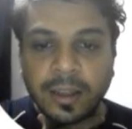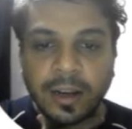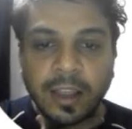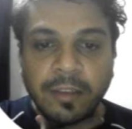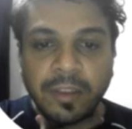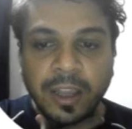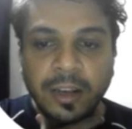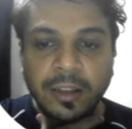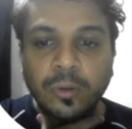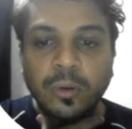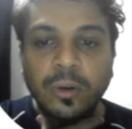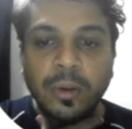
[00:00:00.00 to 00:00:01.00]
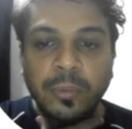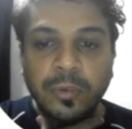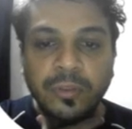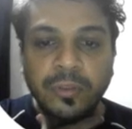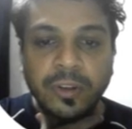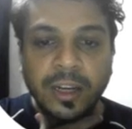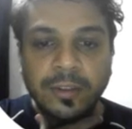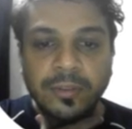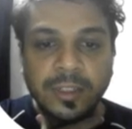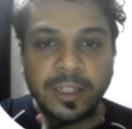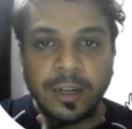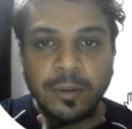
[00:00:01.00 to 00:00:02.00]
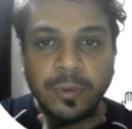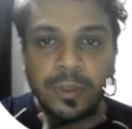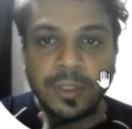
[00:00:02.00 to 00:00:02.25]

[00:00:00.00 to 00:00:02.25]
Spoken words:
arriving at the total number of creatives needed,